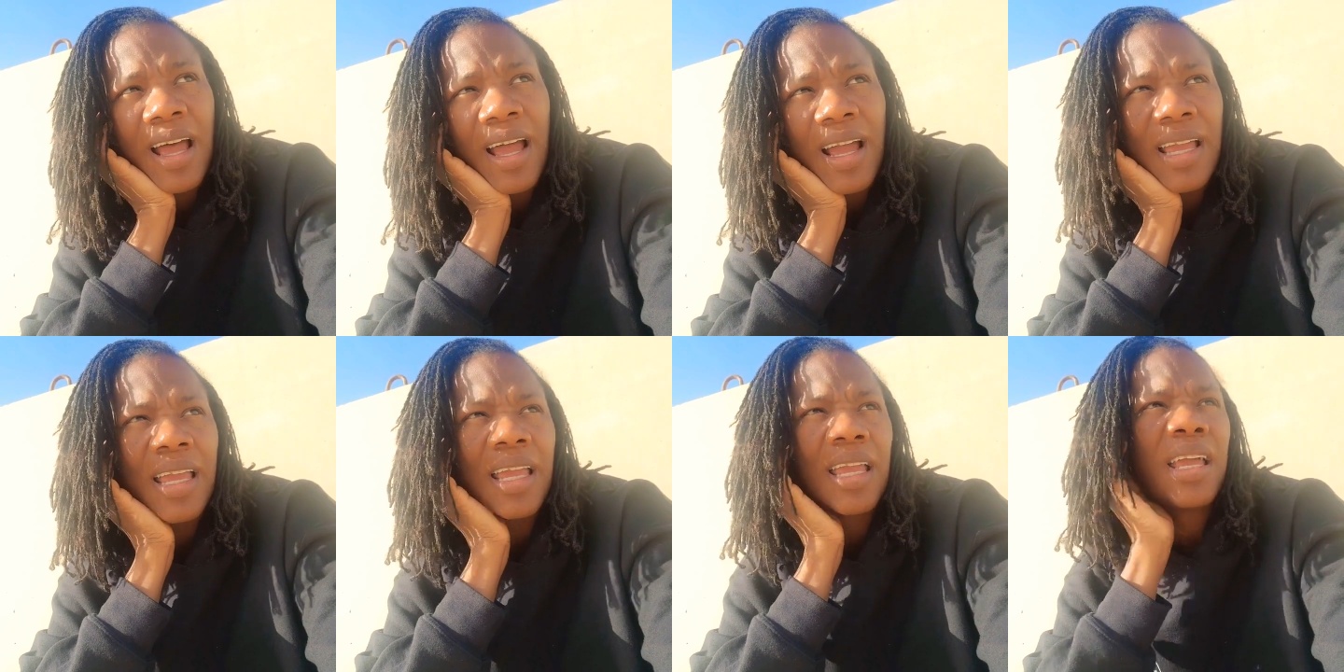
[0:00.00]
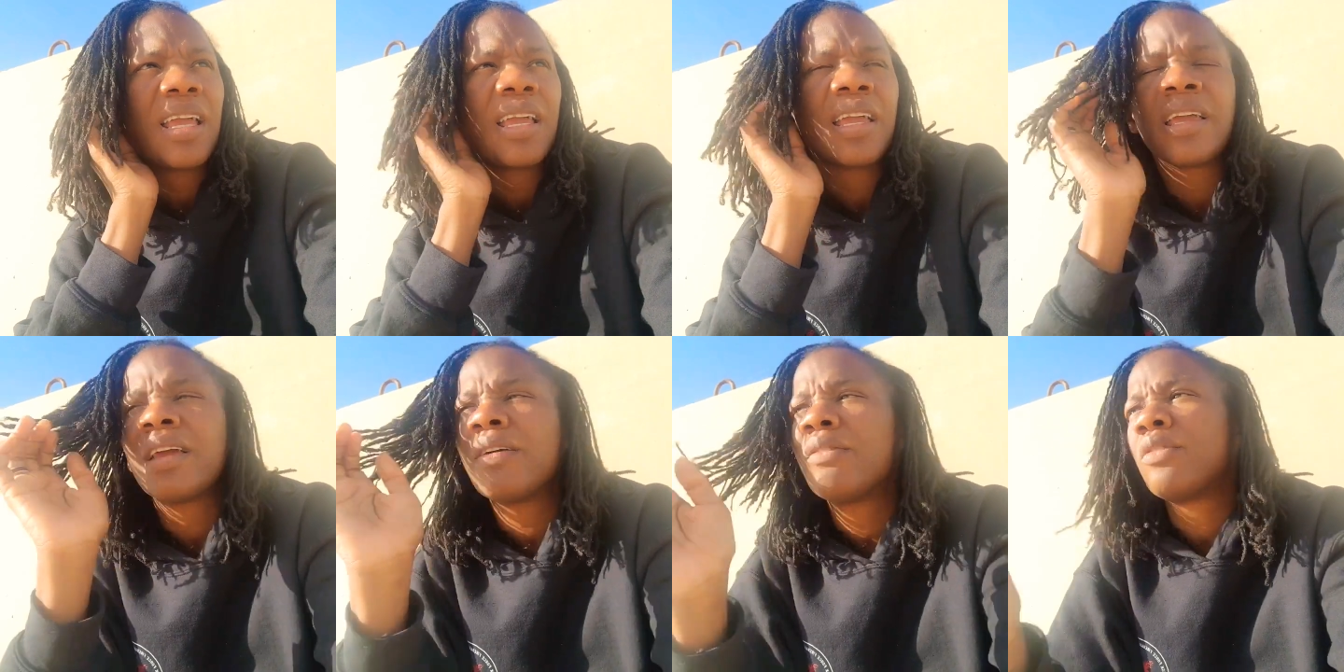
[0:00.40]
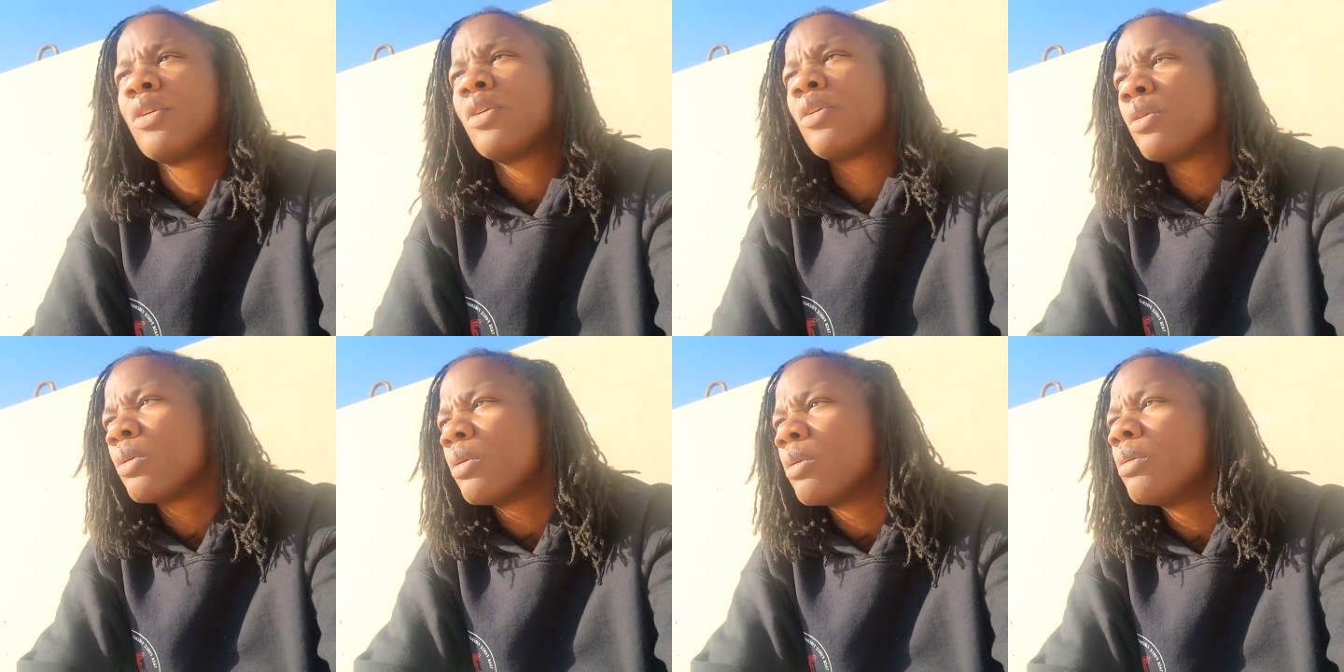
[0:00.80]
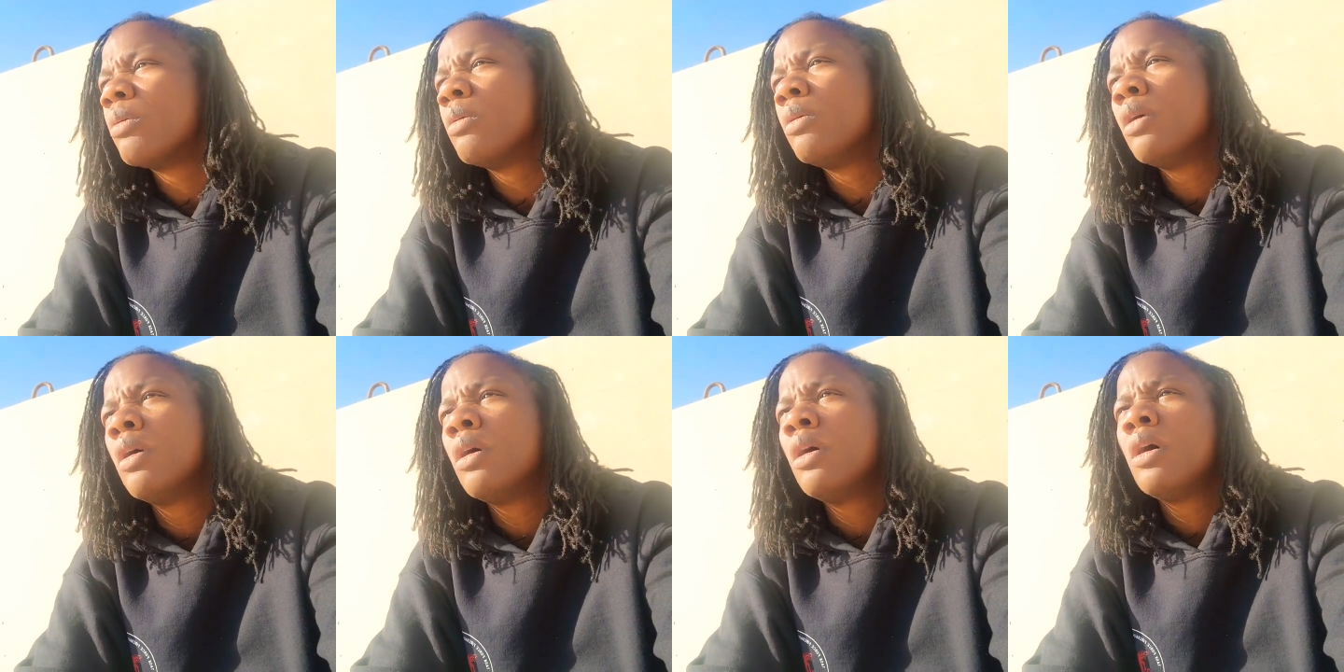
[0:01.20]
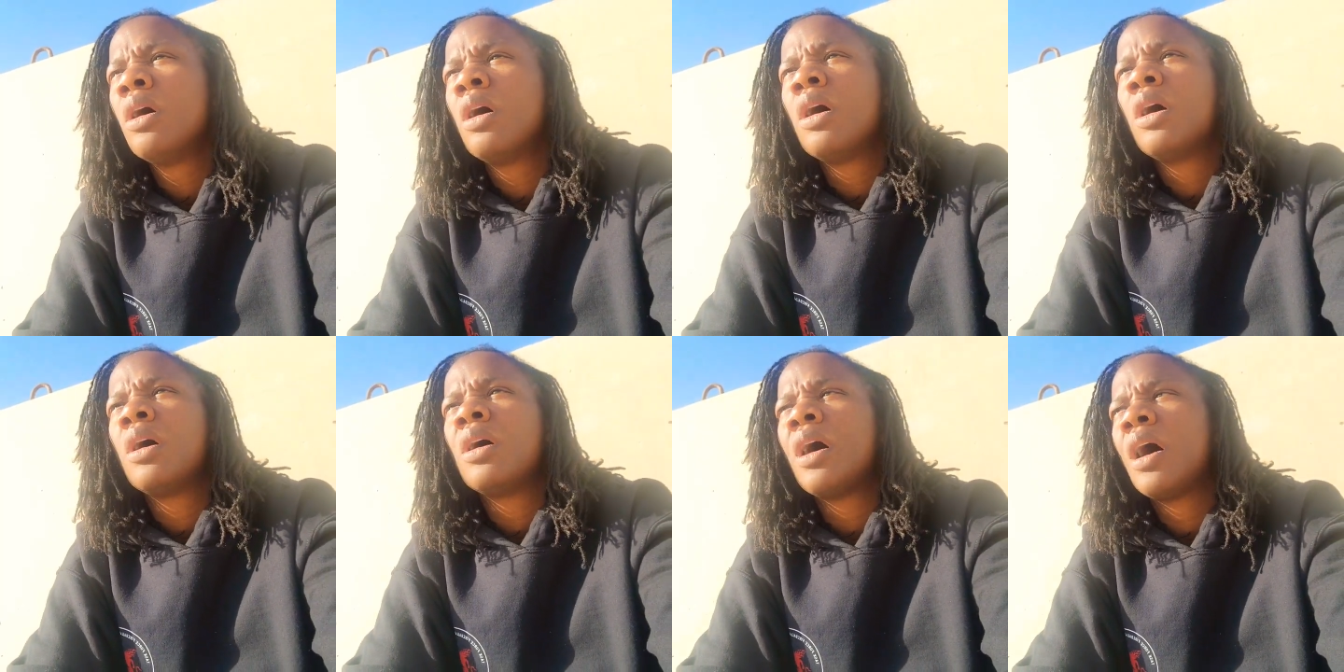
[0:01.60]
I can't give you
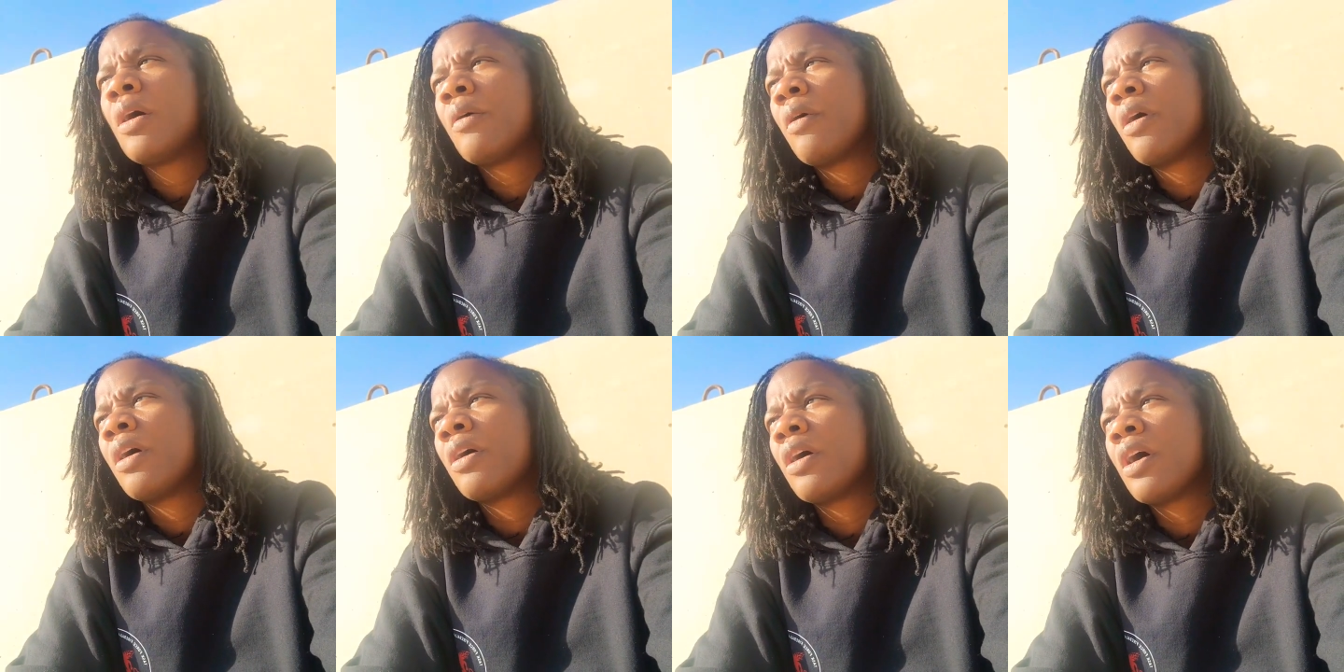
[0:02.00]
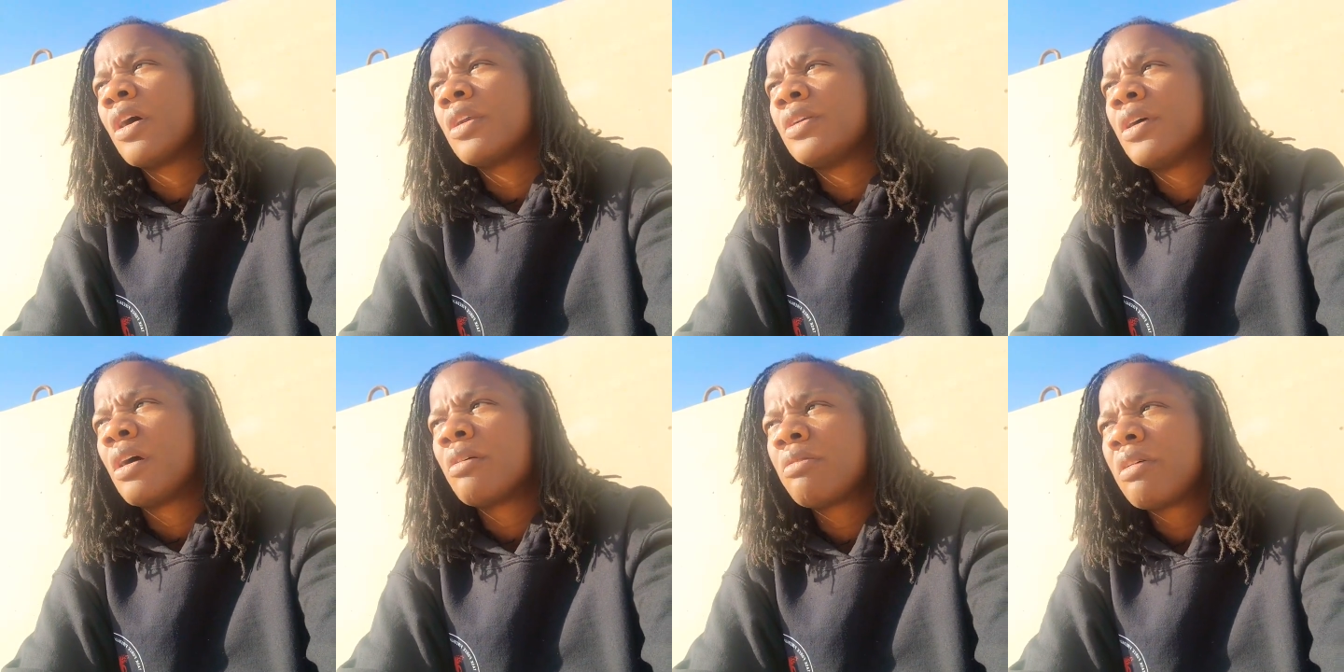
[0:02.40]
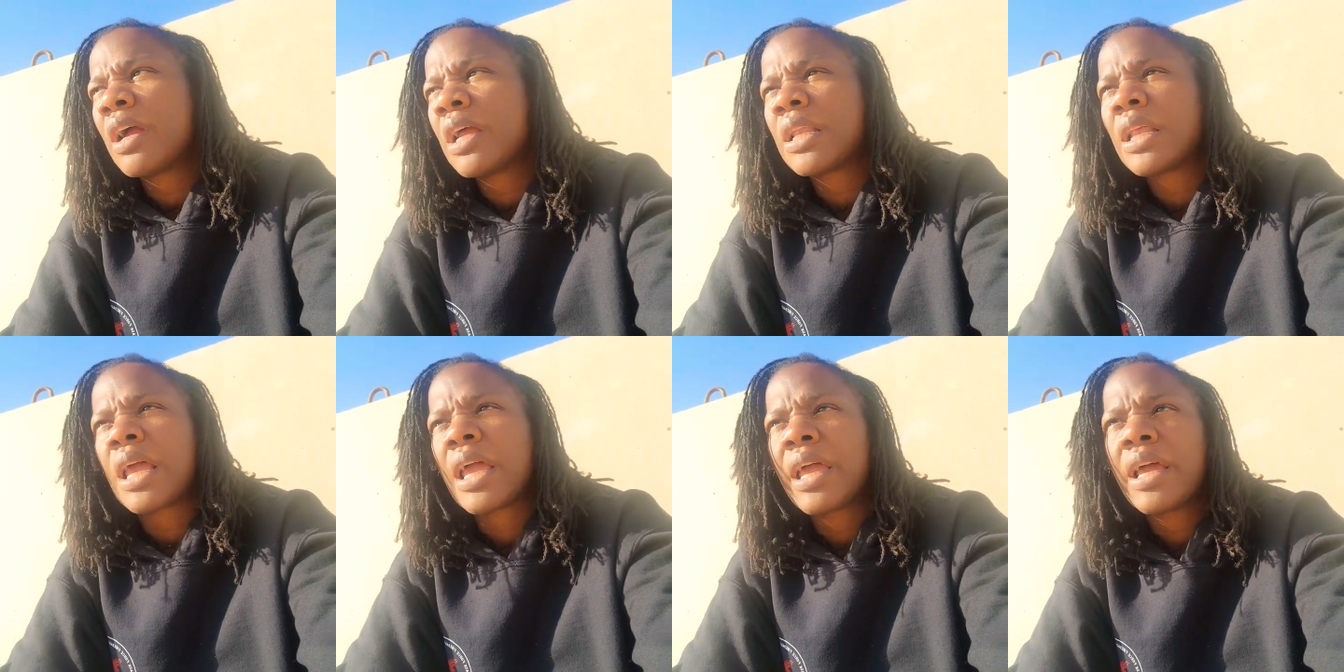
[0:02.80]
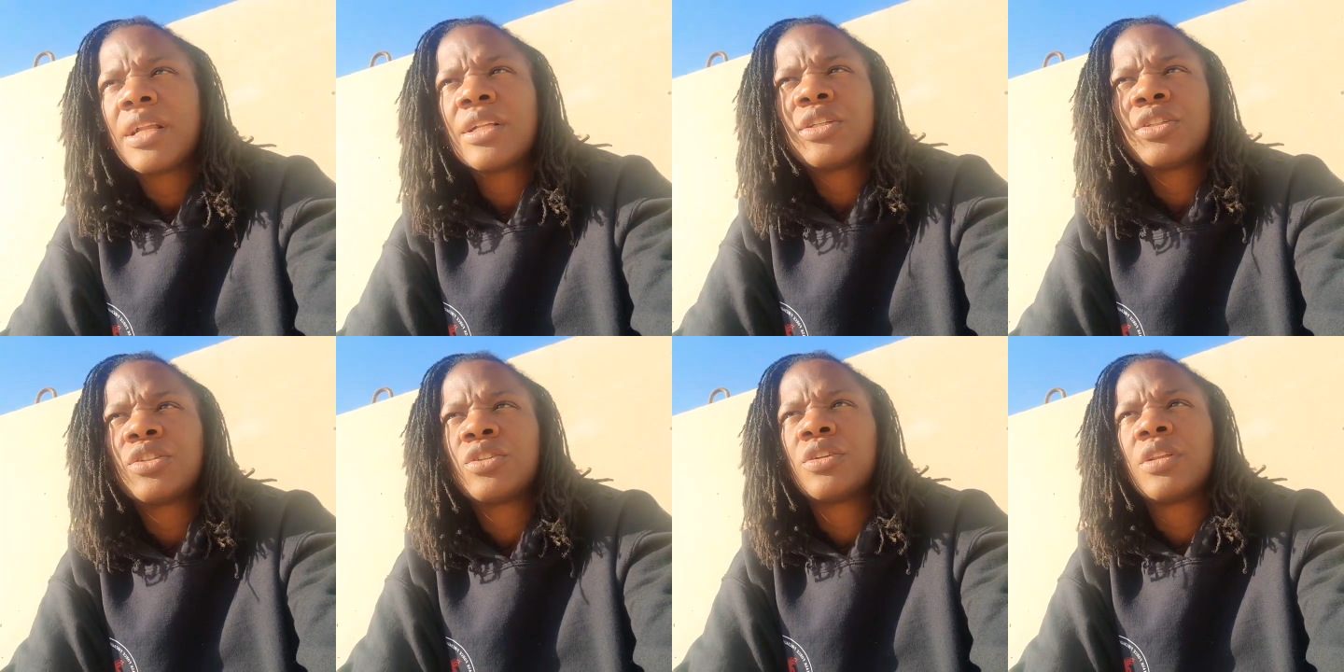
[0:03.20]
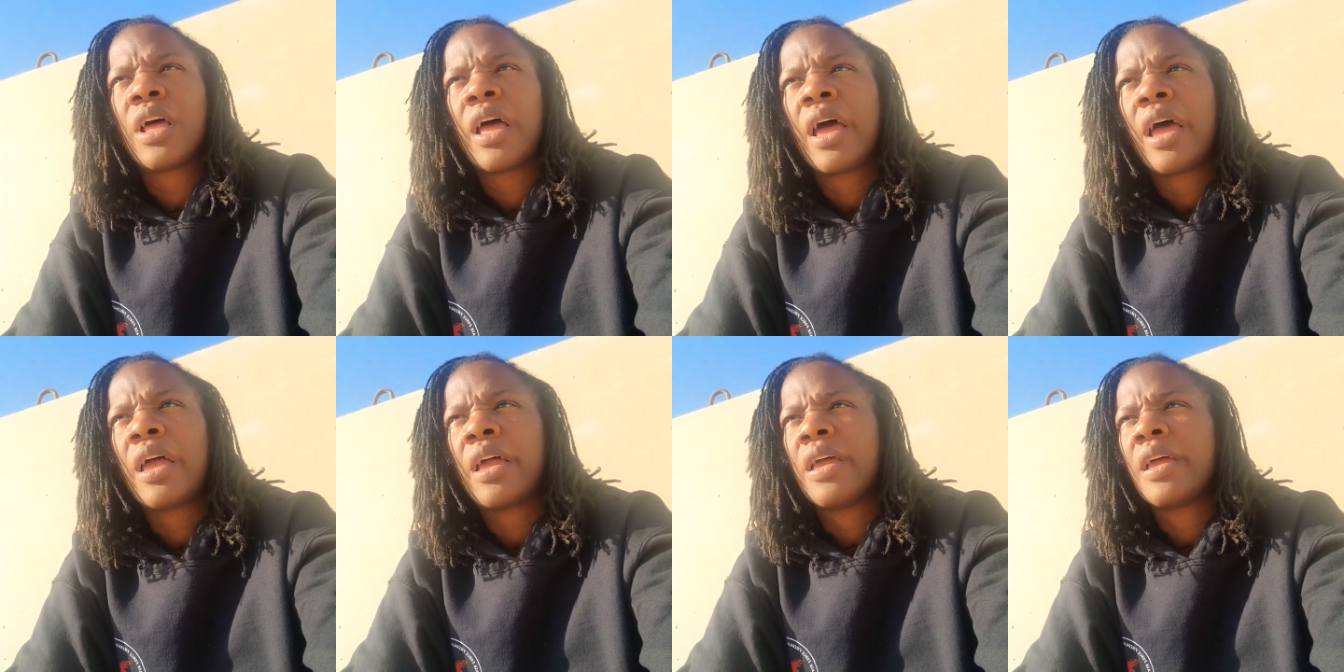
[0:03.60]
a direct answer
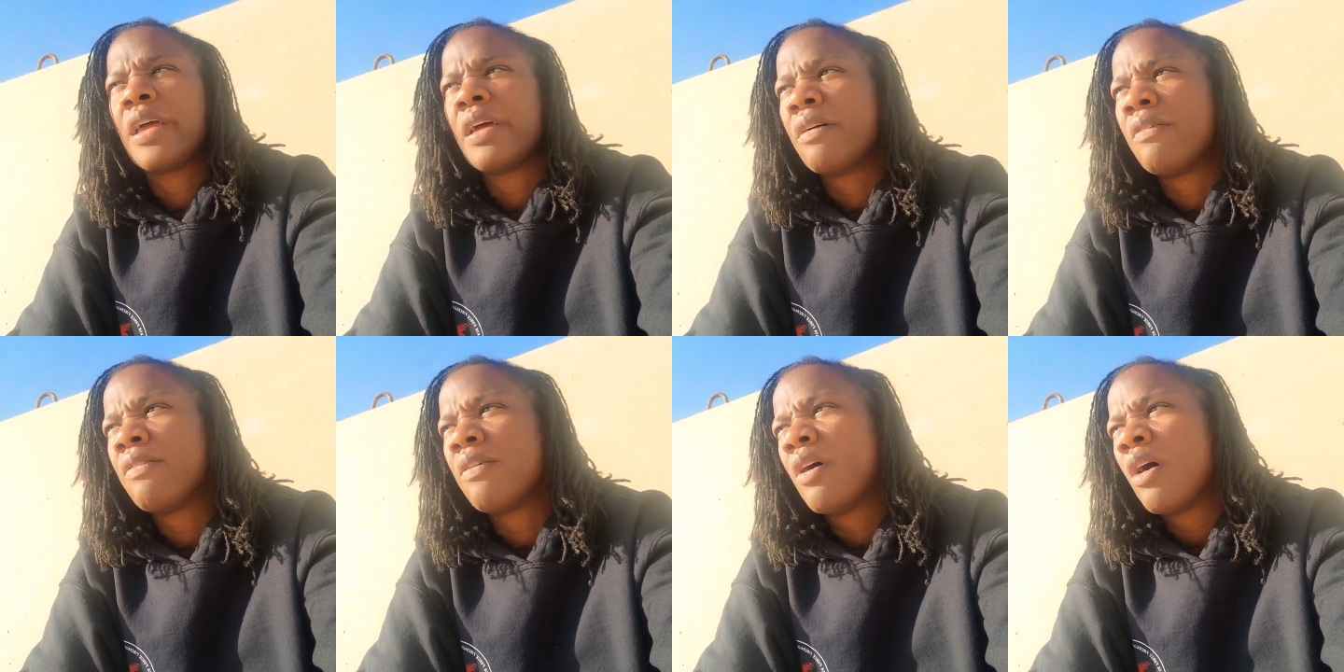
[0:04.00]
that if